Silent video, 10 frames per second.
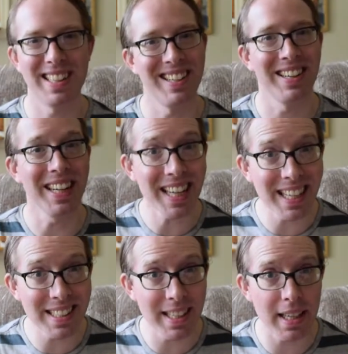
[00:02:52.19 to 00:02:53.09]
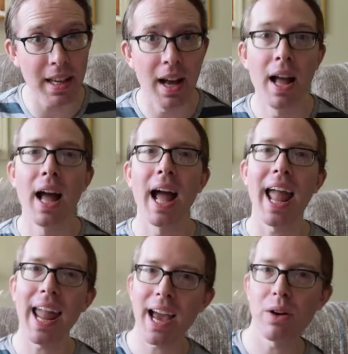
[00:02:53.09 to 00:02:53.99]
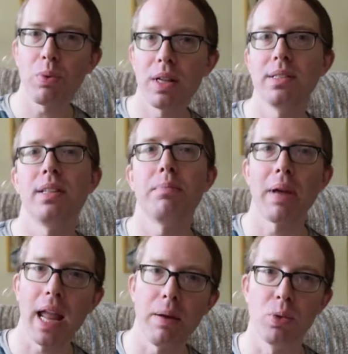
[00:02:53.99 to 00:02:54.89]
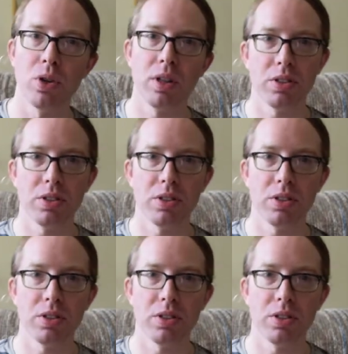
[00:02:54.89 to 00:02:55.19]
that are easy and ones that pay more.